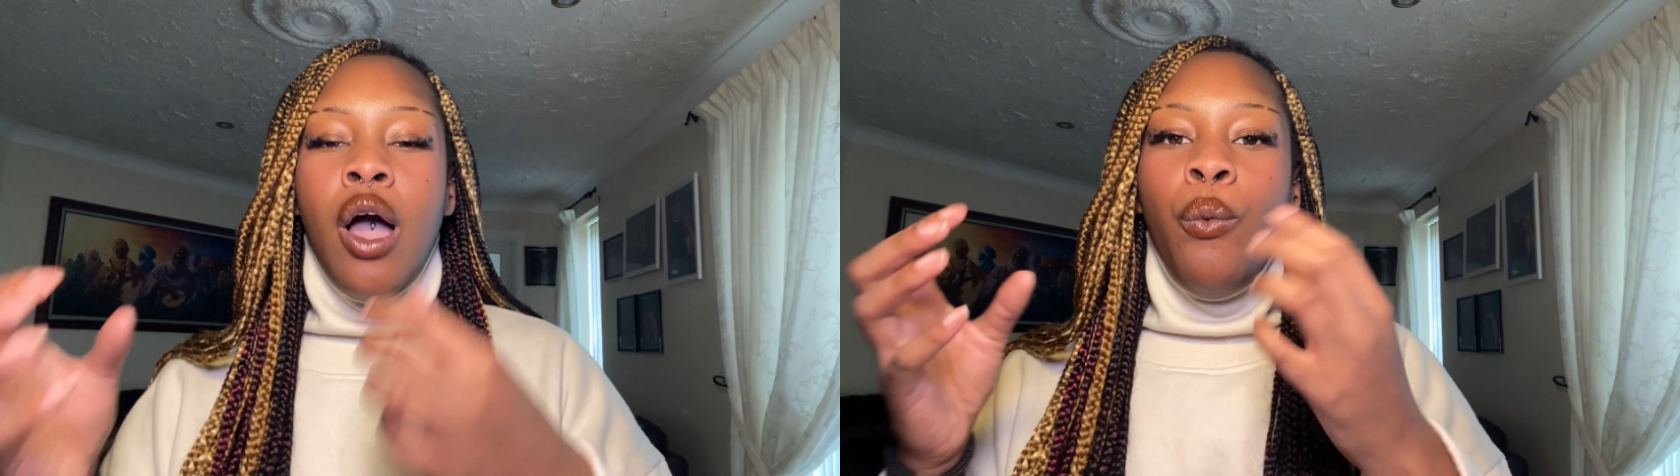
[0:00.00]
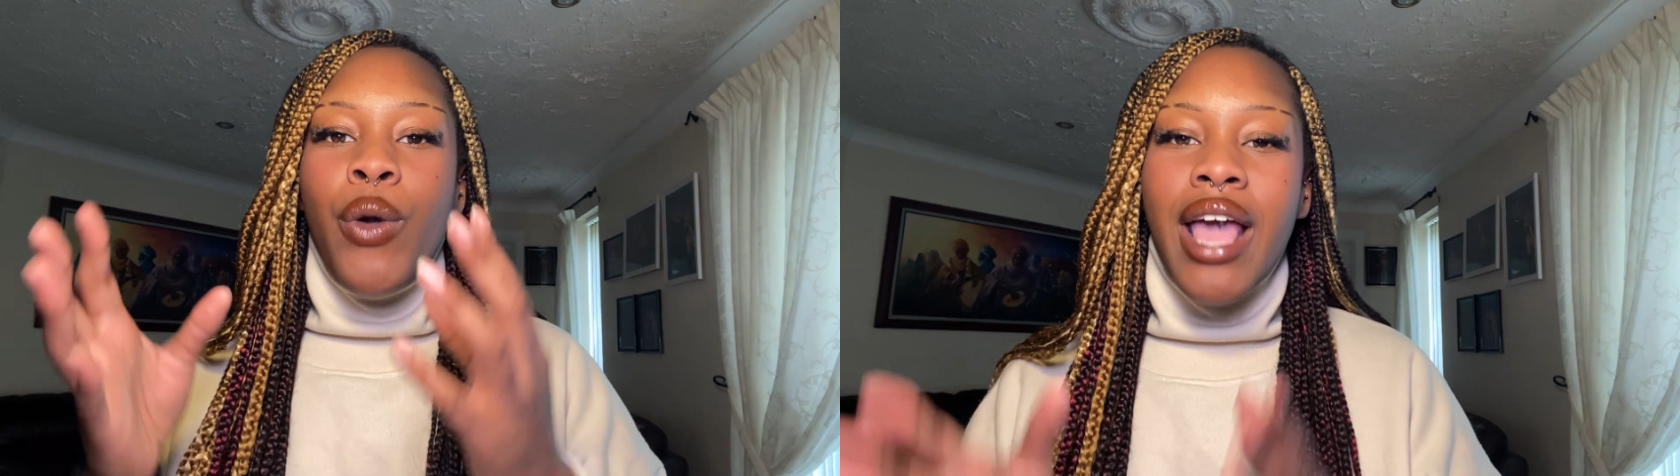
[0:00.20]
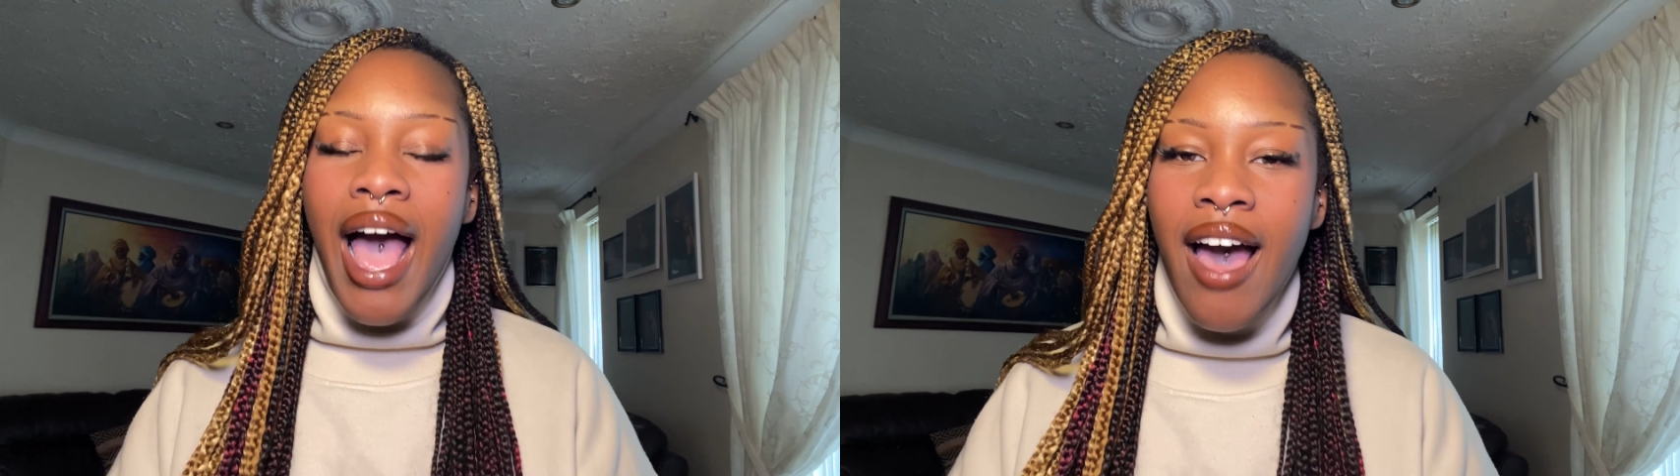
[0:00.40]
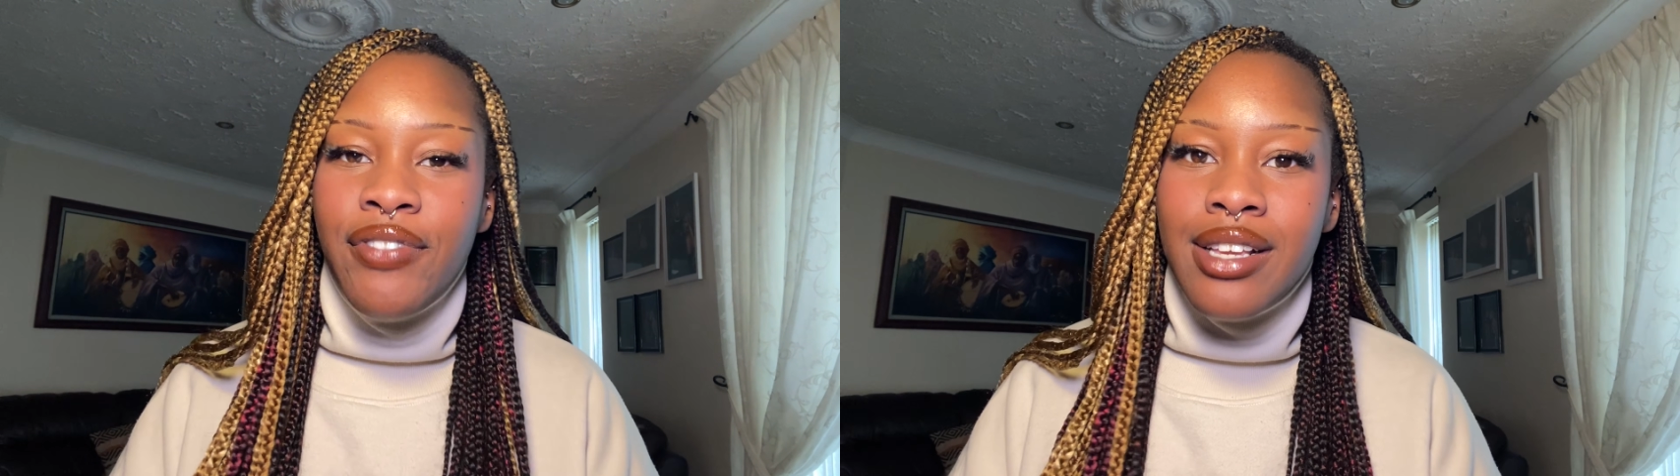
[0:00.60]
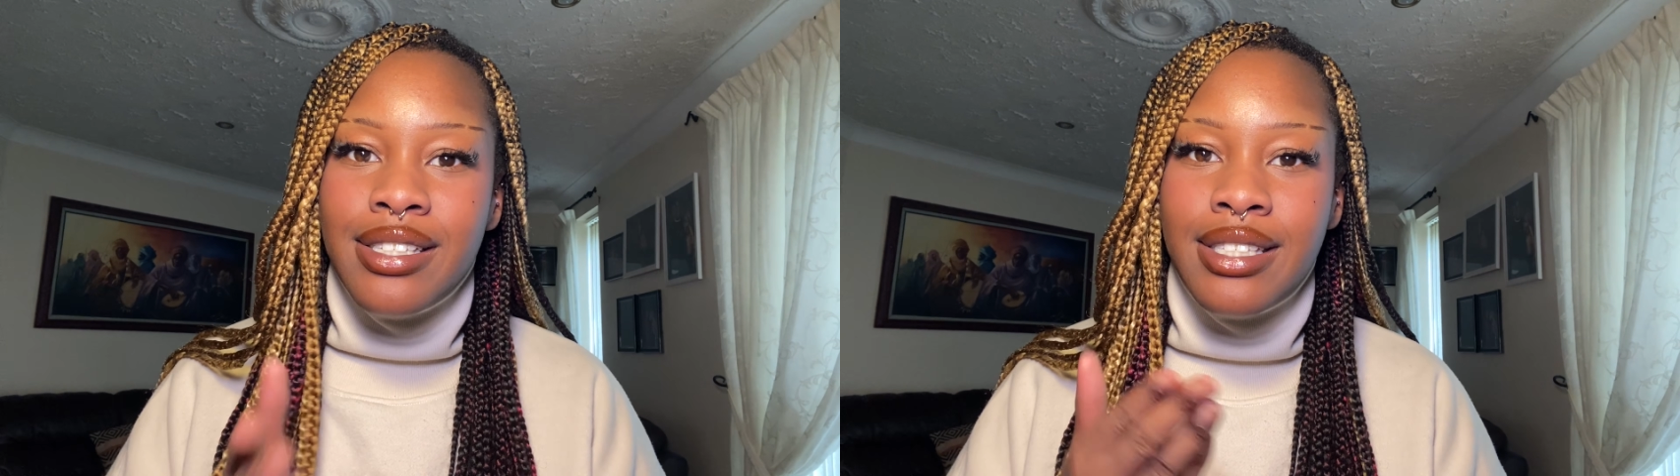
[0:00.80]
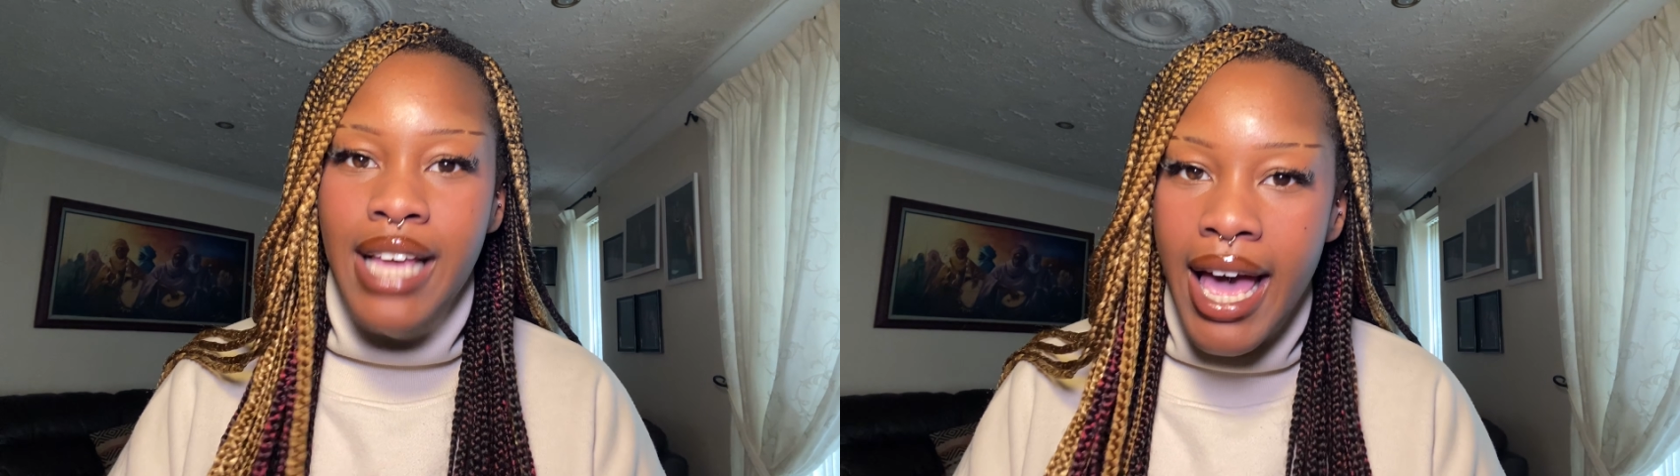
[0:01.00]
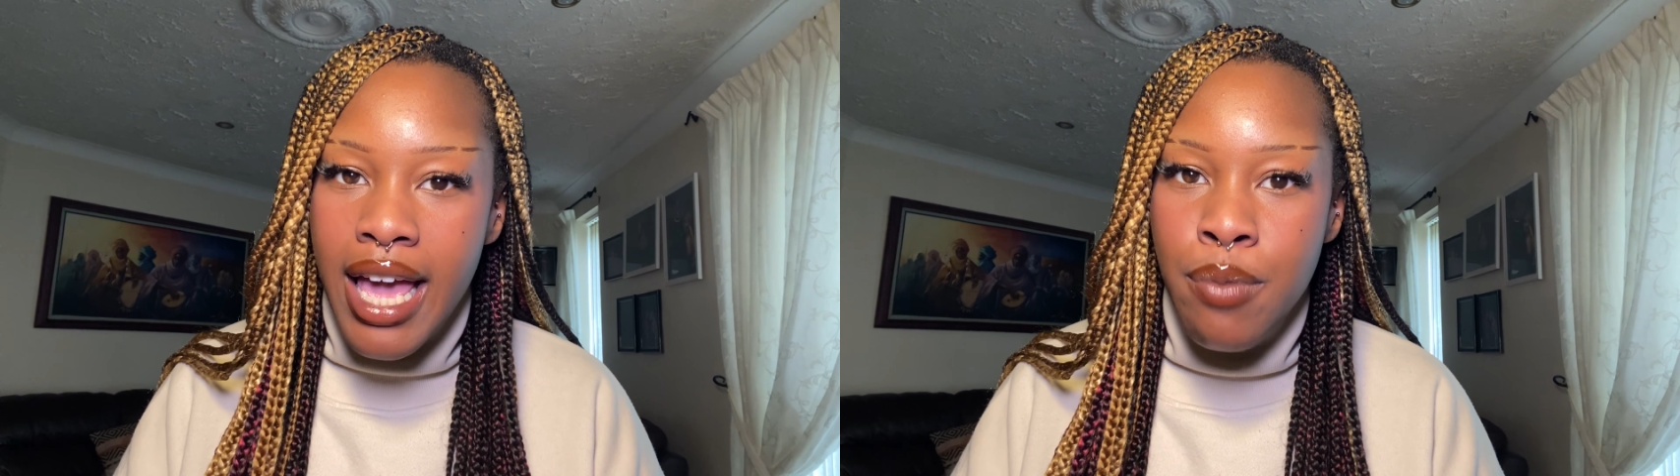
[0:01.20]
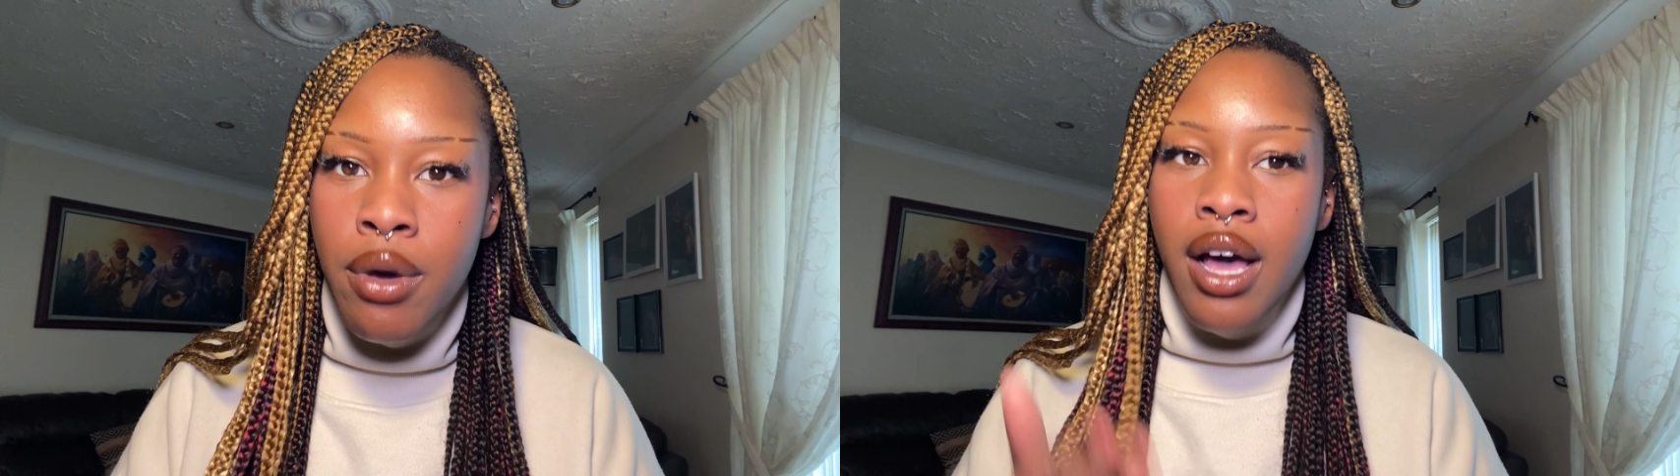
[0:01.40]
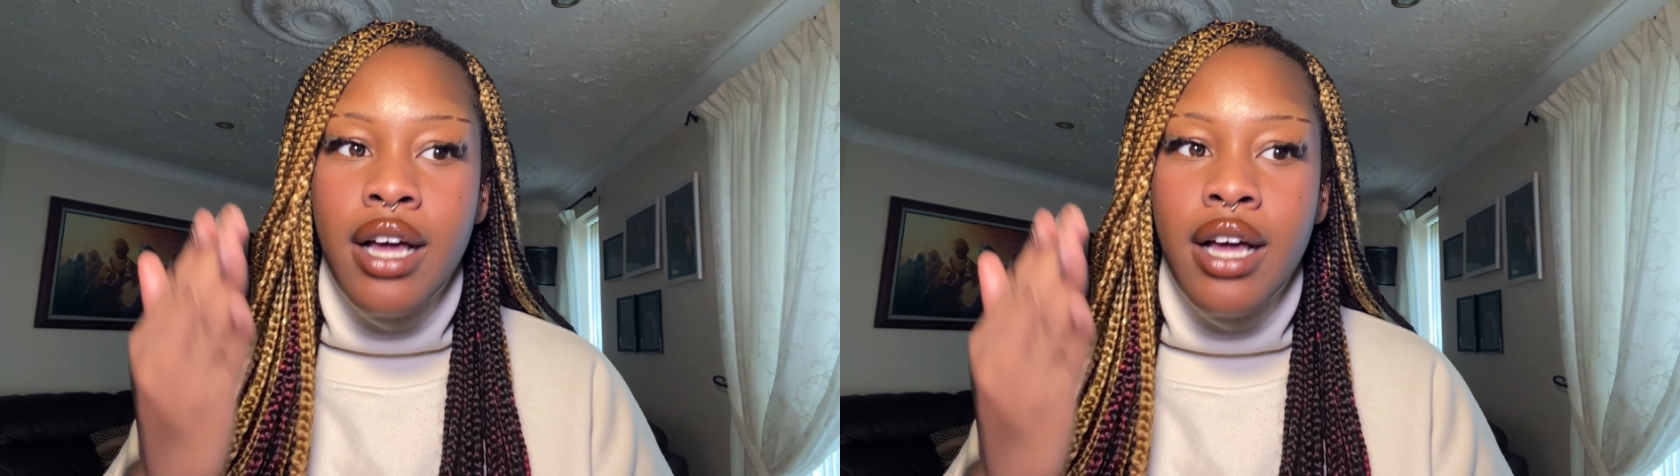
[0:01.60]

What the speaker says: We have the same